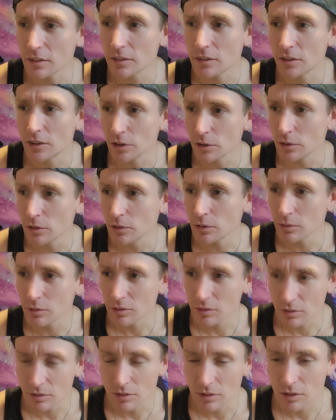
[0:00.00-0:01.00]
do
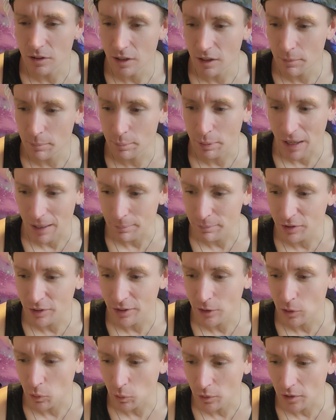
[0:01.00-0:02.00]
prep for the
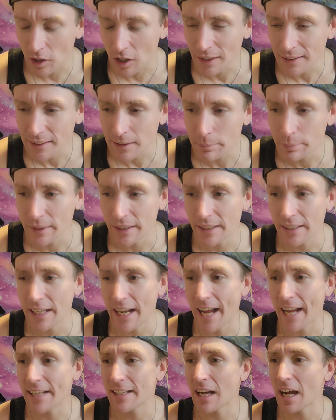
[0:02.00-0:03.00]
colonoscopy,
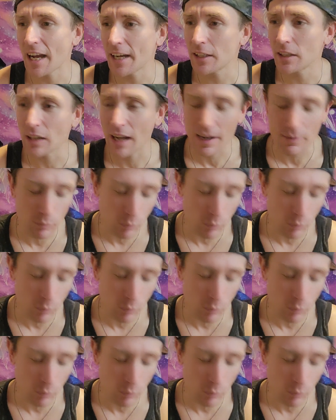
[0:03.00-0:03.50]
and I have